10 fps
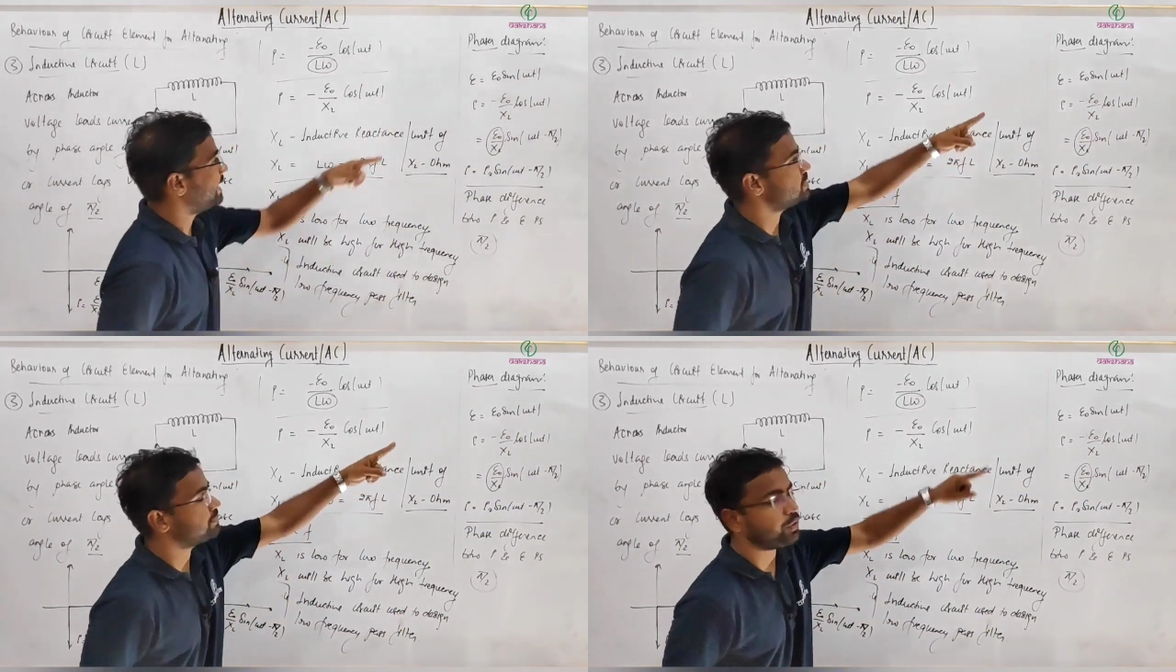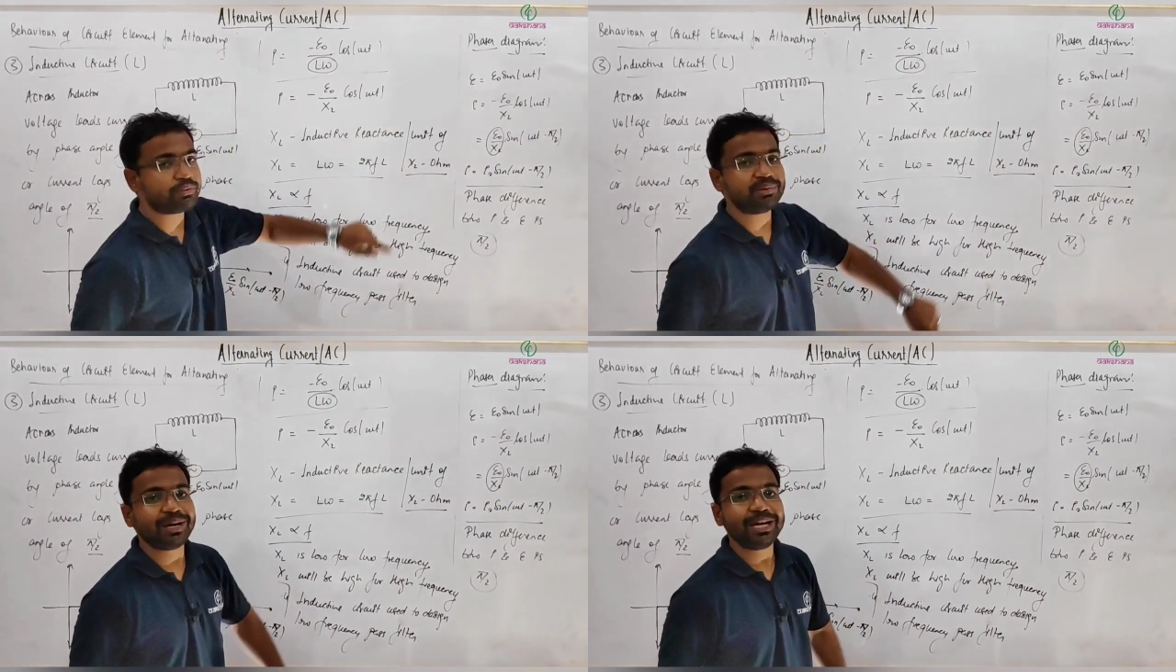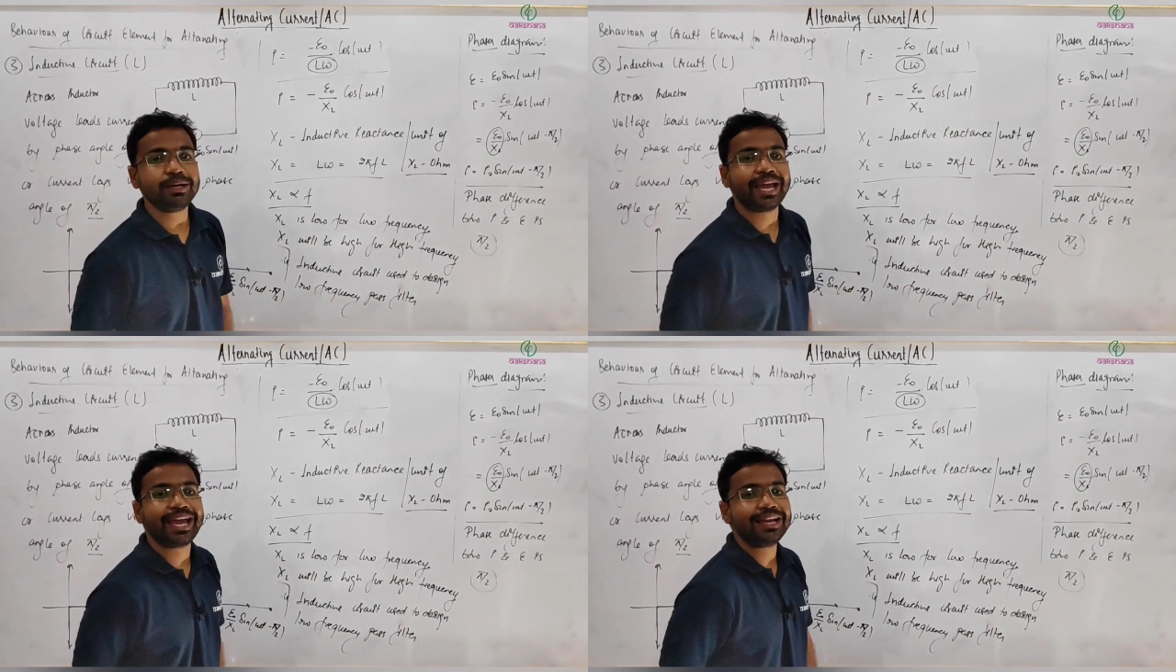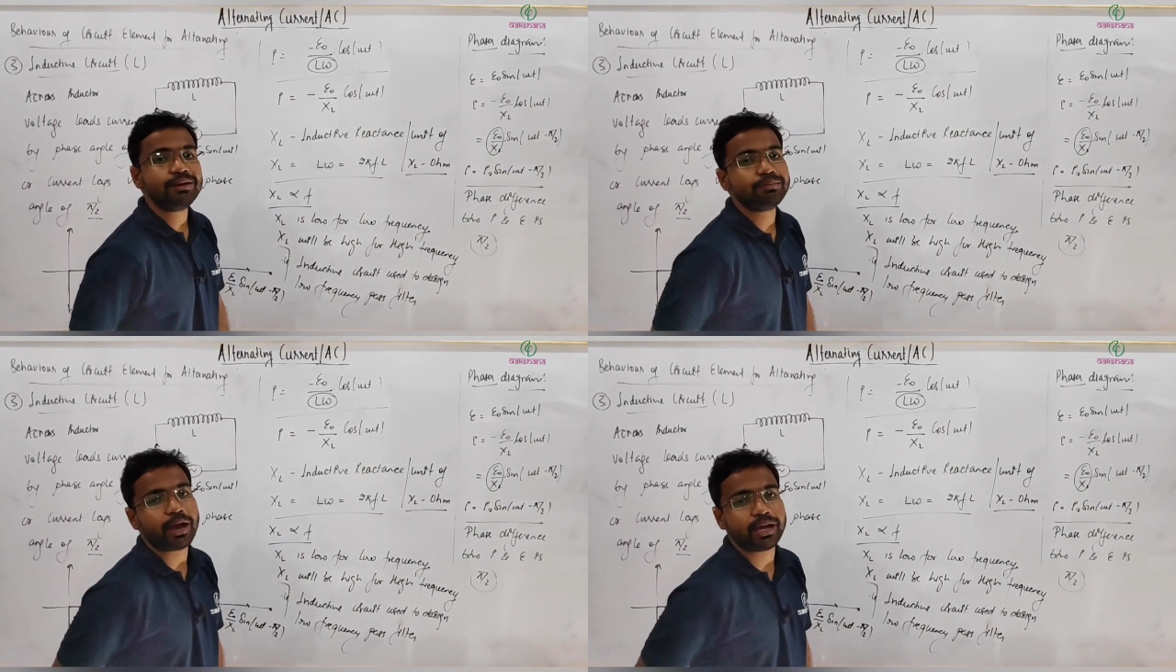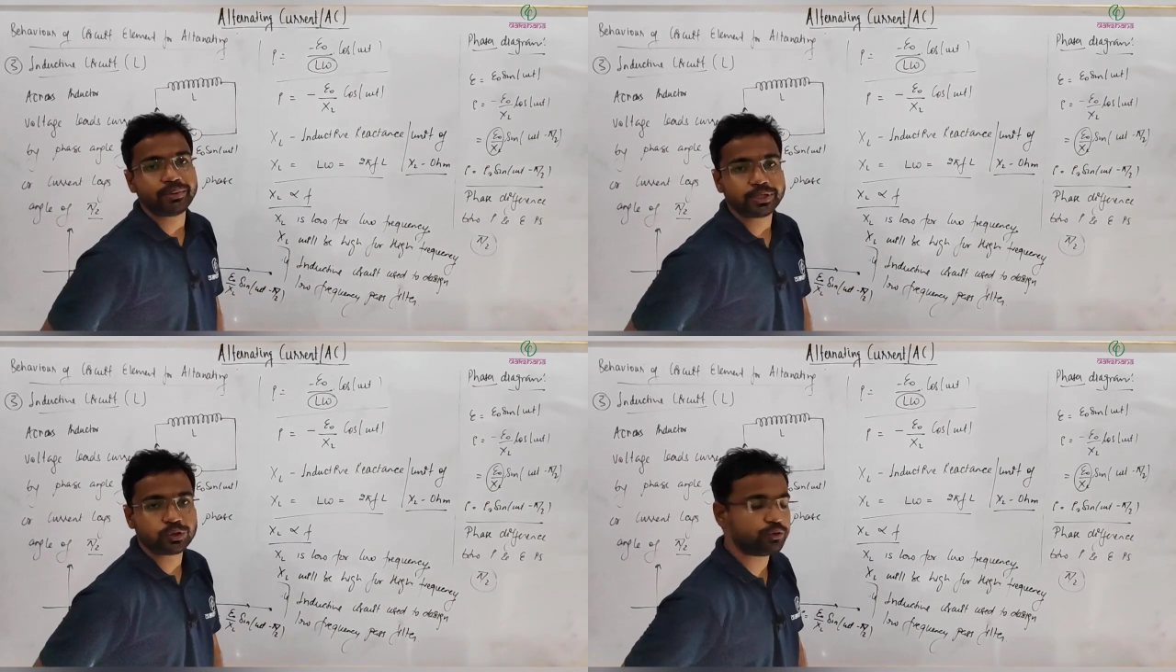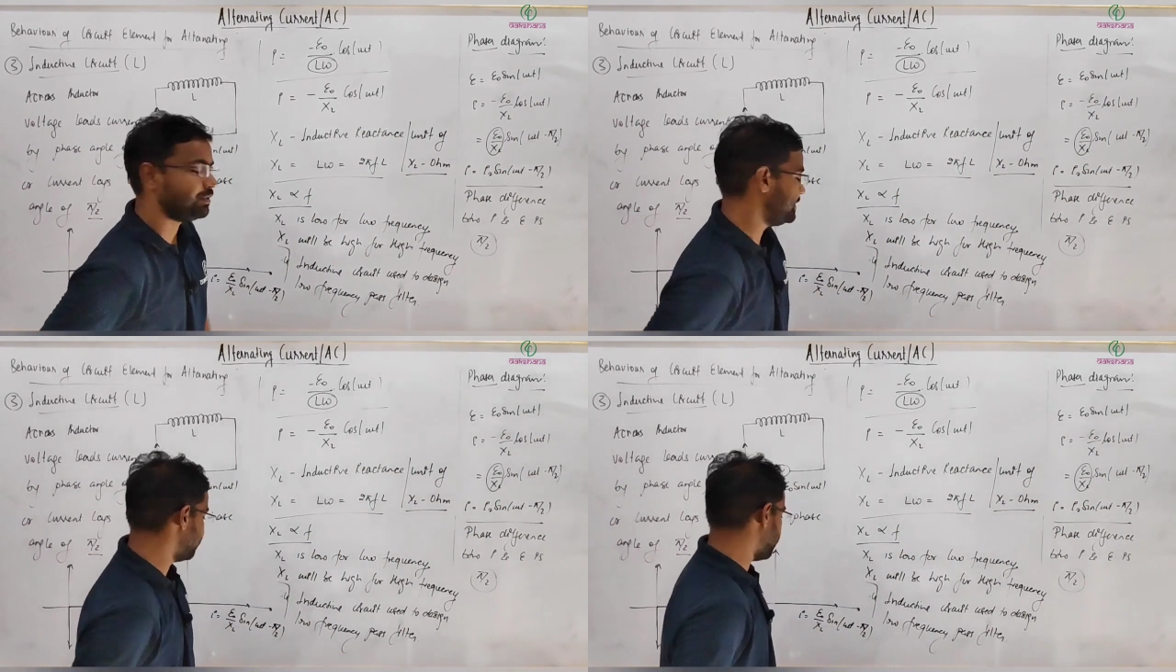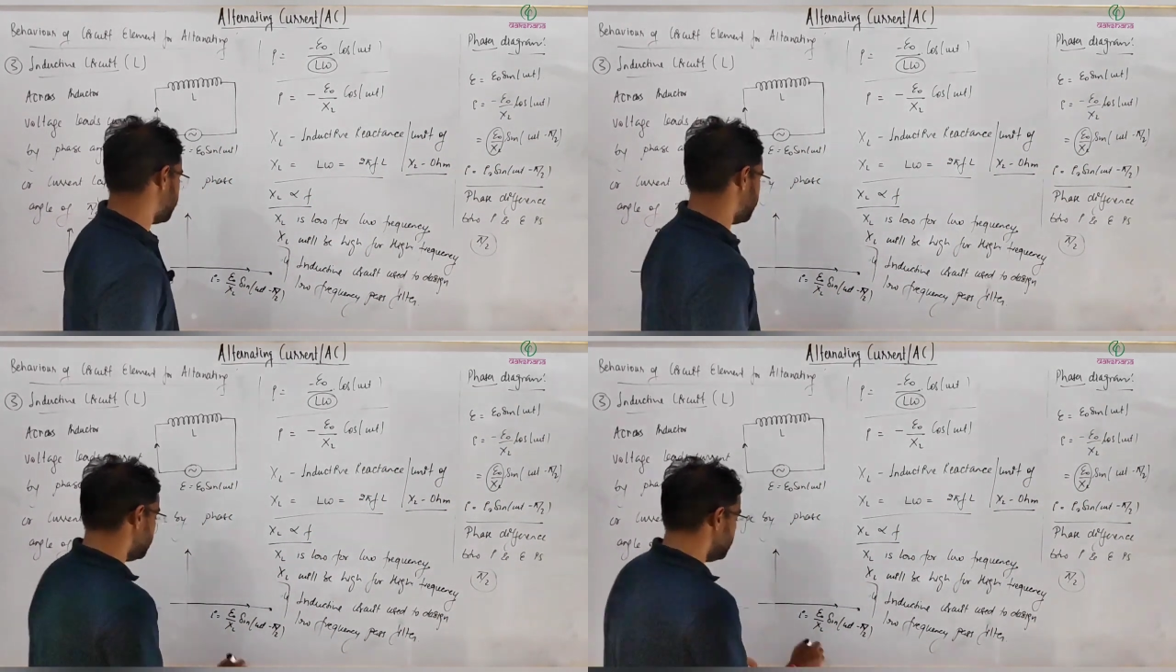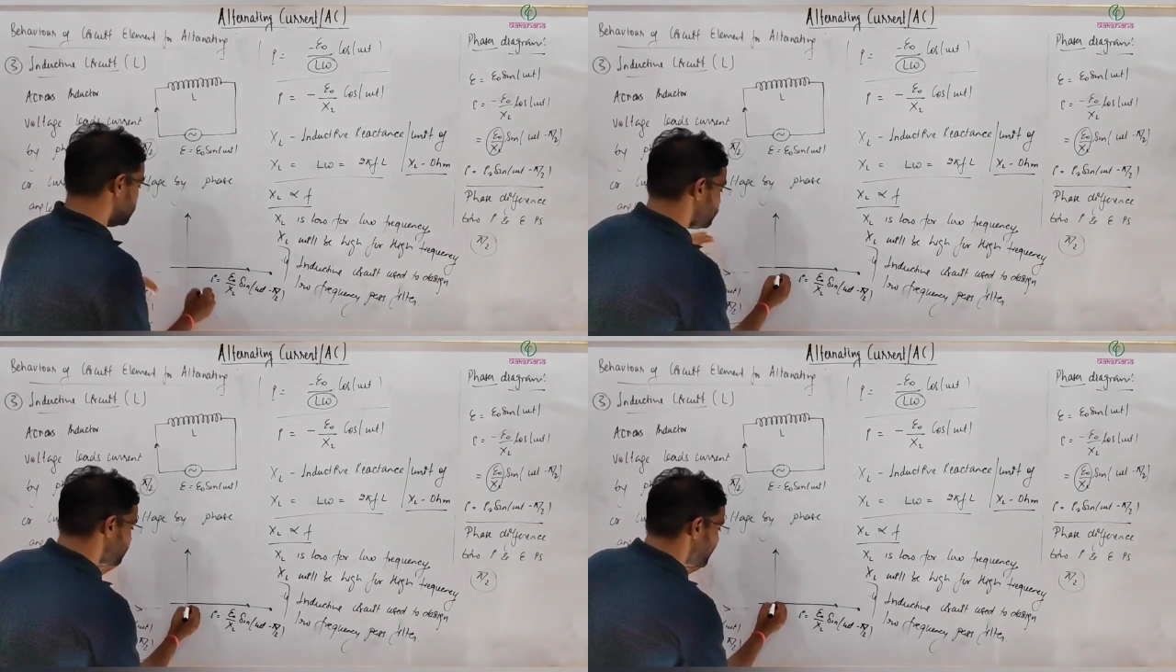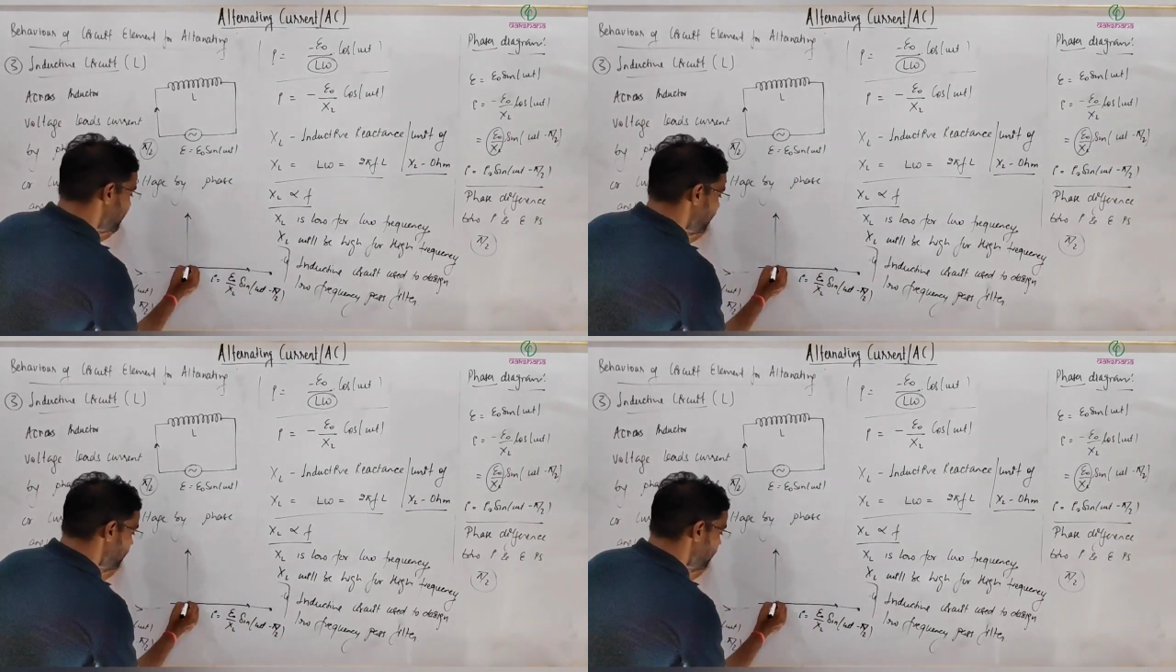is forward by angle pi by 2, phase angle. So then